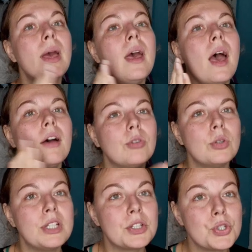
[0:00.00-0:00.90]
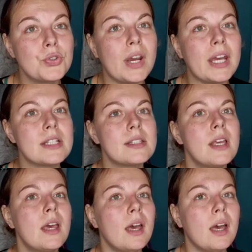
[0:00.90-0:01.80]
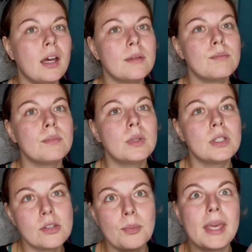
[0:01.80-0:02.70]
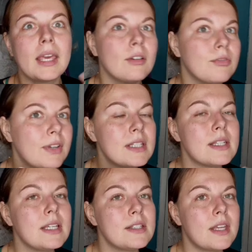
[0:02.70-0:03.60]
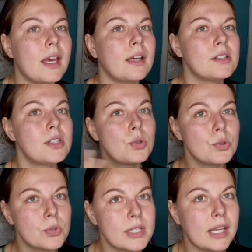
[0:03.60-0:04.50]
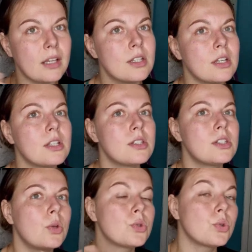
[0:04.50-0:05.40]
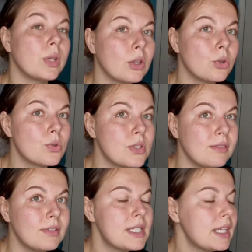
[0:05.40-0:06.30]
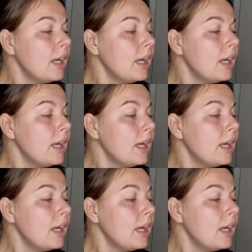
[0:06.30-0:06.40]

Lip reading: avoiding stress, so making things easier, social status, social inclusivity.